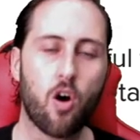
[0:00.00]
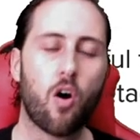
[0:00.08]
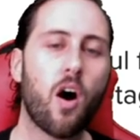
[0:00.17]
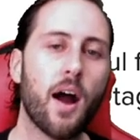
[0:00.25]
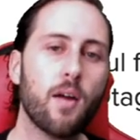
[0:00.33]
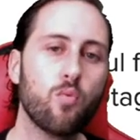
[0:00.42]

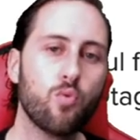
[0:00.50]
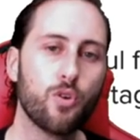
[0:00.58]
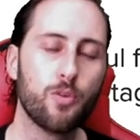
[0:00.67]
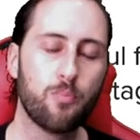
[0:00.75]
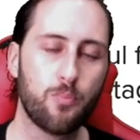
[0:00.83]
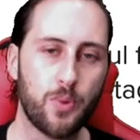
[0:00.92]
I
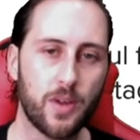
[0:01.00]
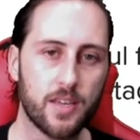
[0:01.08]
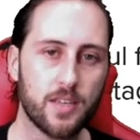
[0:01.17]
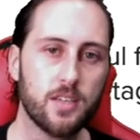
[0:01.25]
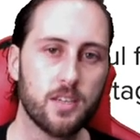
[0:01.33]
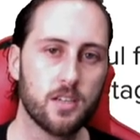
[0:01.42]
would
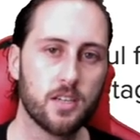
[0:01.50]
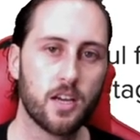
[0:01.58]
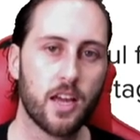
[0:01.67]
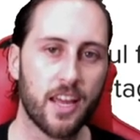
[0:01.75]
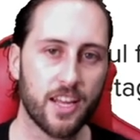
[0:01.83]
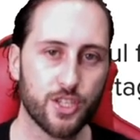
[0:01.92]
be
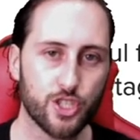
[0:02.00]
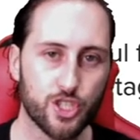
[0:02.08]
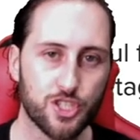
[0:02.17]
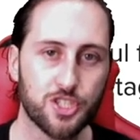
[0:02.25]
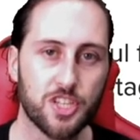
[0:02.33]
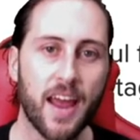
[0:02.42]
in
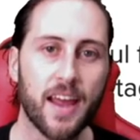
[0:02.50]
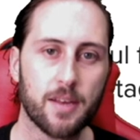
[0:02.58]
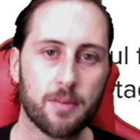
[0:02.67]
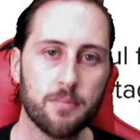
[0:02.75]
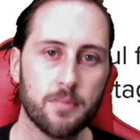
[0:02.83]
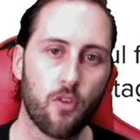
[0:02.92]

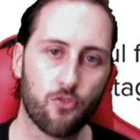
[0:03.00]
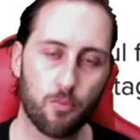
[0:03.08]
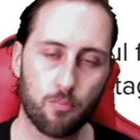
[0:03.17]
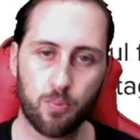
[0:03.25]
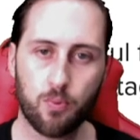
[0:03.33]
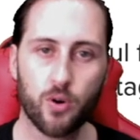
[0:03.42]
shame
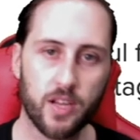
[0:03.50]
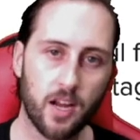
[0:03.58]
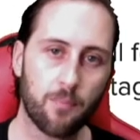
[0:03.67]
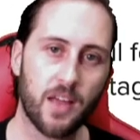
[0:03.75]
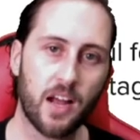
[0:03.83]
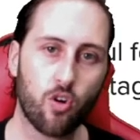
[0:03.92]
from putting
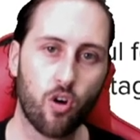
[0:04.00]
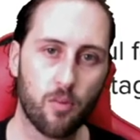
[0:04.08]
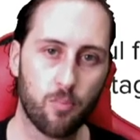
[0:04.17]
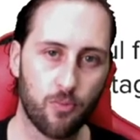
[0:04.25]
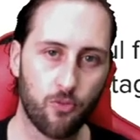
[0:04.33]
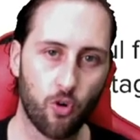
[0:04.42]
up that kind
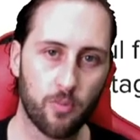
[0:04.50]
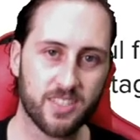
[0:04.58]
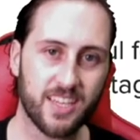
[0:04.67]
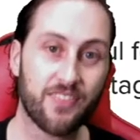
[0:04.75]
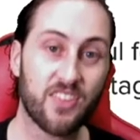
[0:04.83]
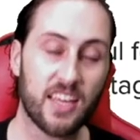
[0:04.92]
of
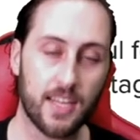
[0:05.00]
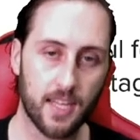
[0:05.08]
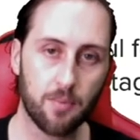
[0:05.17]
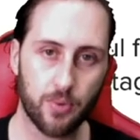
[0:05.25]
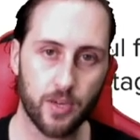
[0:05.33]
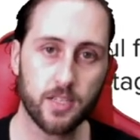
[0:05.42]
performance at the
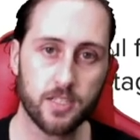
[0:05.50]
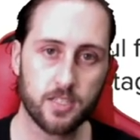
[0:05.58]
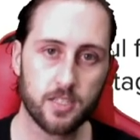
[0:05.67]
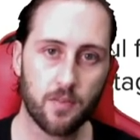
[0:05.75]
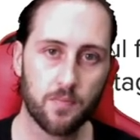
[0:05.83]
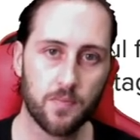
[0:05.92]
Olympics